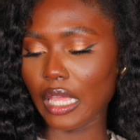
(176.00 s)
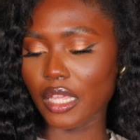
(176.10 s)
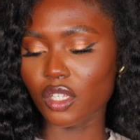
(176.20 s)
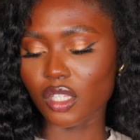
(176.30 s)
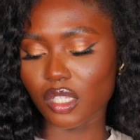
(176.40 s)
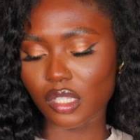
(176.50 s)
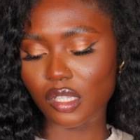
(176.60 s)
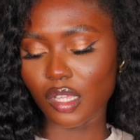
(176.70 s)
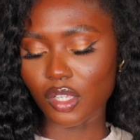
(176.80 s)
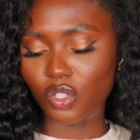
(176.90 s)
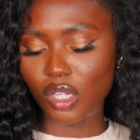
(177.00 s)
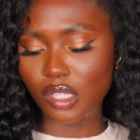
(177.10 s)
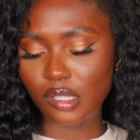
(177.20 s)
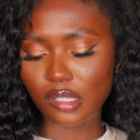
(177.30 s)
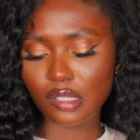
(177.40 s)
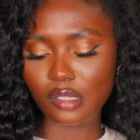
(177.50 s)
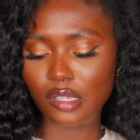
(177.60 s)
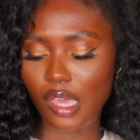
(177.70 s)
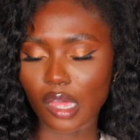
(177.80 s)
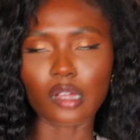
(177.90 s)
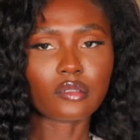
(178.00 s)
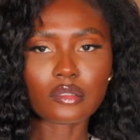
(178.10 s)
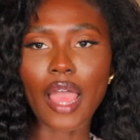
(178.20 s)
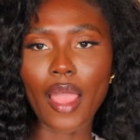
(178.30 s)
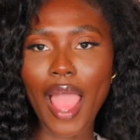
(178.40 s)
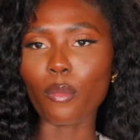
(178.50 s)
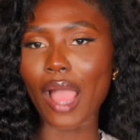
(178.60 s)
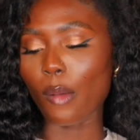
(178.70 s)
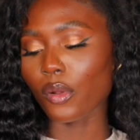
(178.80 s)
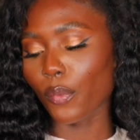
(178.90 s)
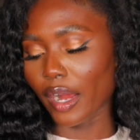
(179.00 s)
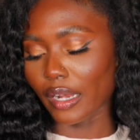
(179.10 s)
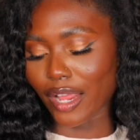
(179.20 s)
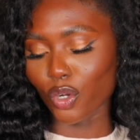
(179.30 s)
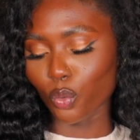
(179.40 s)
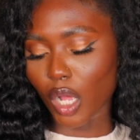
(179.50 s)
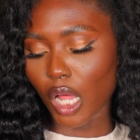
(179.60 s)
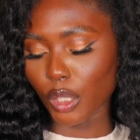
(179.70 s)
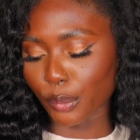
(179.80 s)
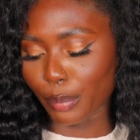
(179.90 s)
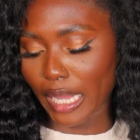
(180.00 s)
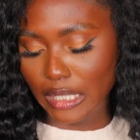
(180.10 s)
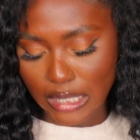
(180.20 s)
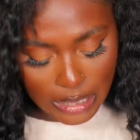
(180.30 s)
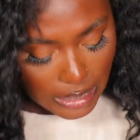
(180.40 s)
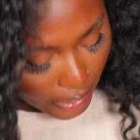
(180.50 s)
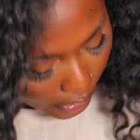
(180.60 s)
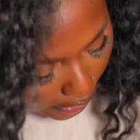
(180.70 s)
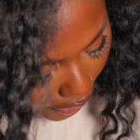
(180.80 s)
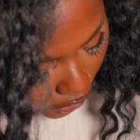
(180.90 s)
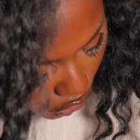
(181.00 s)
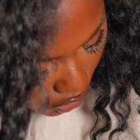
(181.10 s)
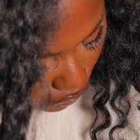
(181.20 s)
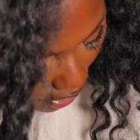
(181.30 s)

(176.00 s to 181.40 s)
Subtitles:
is it just, yeah. I would wear like nude colored panties under. It's just